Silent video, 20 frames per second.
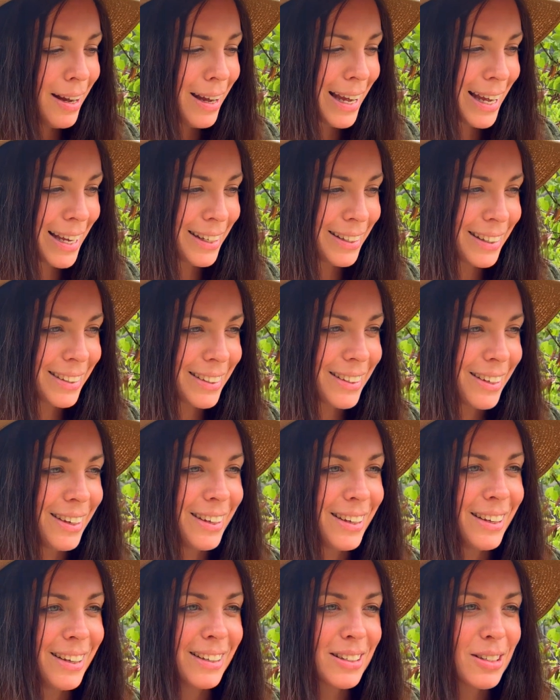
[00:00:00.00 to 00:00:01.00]
And
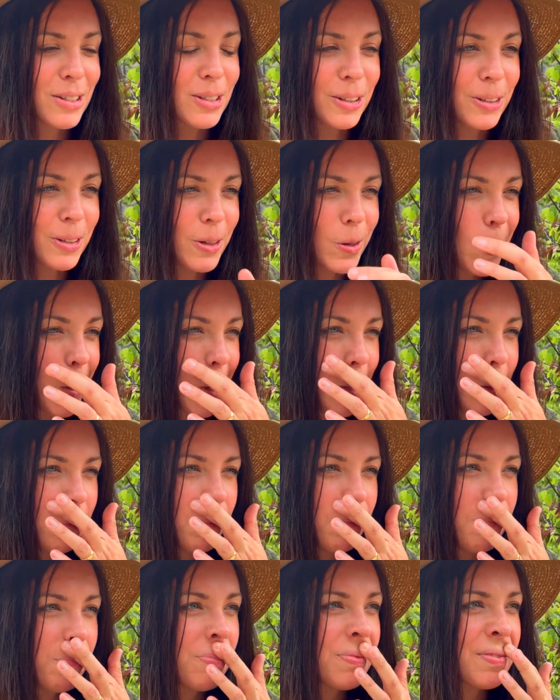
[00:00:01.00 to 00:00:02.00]
so
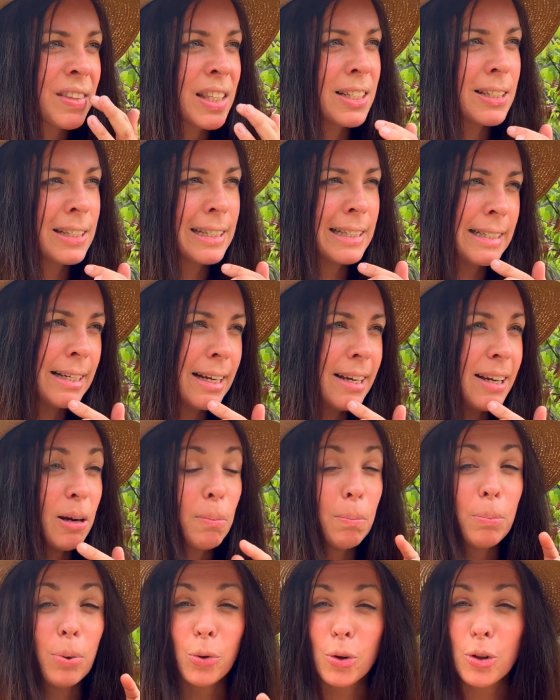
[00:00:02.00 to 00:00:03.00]
in
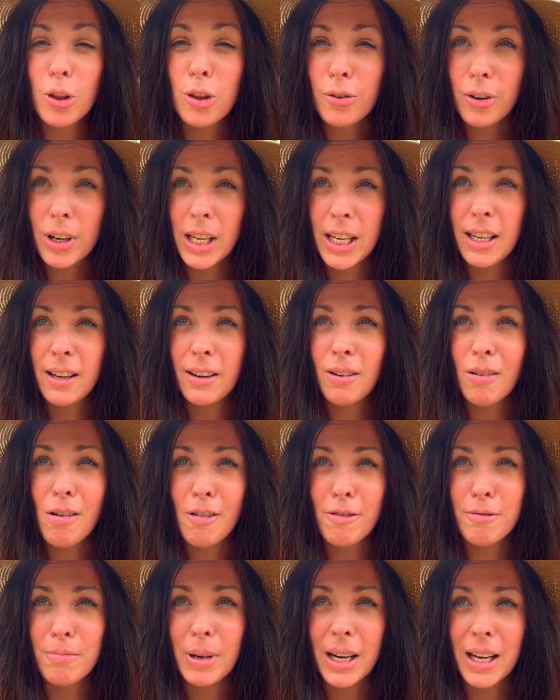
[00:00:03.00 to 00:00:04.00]
book 3
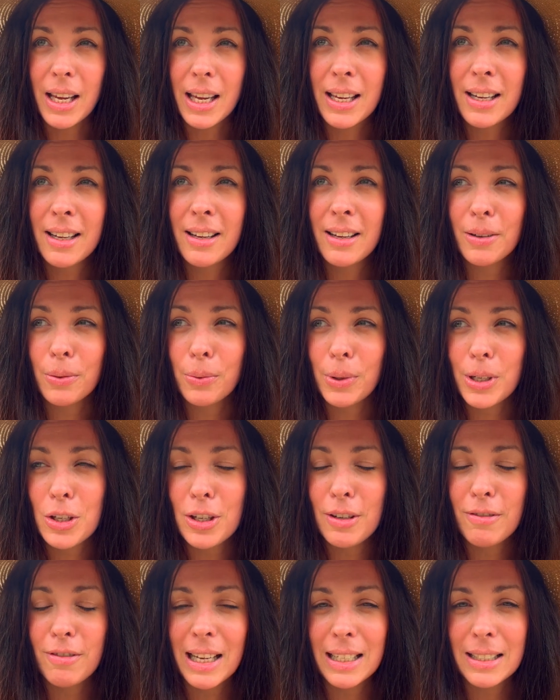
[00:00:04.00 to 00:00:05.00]
of my
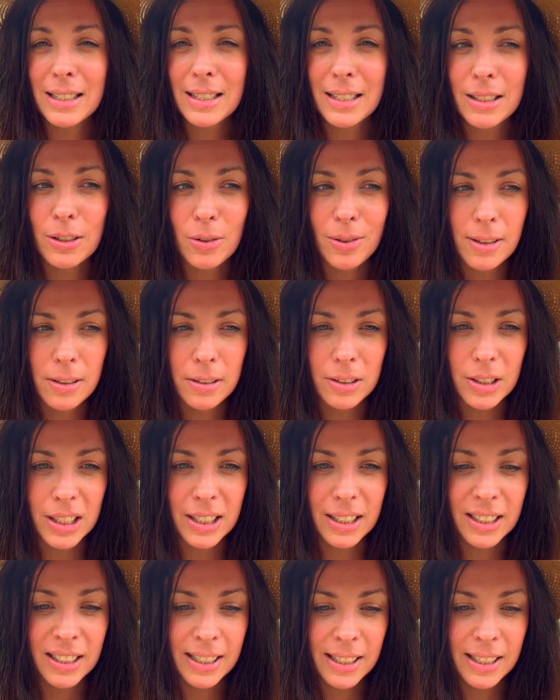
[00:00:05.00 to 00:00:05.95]
witchy fantasy trilogy,